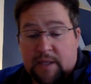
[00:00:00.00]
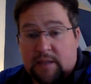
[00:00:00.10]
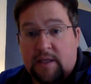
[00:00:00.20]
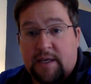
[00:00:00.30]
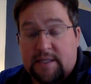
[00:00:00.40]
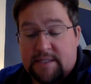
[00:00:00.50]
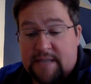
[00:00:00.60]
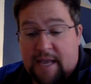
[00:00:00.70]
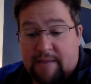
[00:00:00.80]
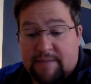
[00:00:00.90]
Lincoln's
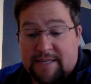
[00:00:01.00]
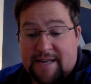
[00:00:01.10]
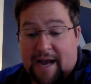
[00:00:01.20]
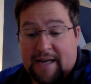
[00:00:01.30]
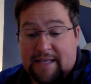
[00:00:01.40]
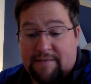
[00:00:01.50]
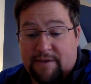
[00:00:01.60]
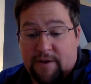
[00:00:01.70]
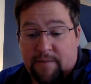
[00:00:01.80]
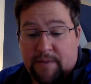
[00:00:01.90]
name did not
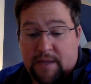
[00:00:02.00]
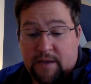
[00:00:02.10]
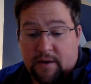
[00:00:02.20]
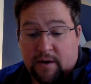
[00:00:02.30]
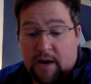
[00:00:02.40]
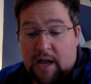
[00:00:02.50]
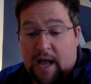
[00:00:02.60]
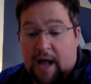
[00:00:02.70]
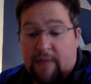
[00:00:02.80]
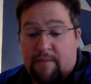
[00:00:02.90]
even appear
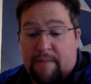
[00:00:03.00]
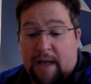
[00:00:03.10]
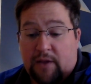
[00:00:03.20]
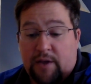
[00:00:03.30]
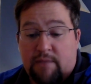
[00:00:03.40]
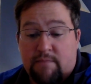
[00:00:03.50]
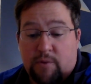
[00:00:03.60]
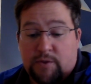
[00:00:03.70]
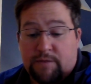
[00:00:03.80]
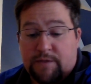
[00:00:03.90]
on the ballot in
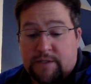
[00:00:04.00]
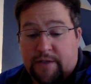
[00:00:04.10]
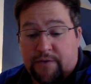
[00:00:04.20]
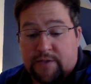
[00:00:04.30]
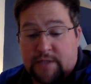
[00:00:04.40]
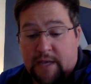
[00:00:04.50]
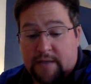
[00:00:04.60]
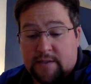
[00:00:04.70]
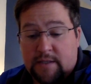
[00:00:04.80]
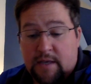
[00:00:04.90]
most of the southern
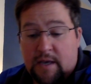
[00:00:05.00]
states.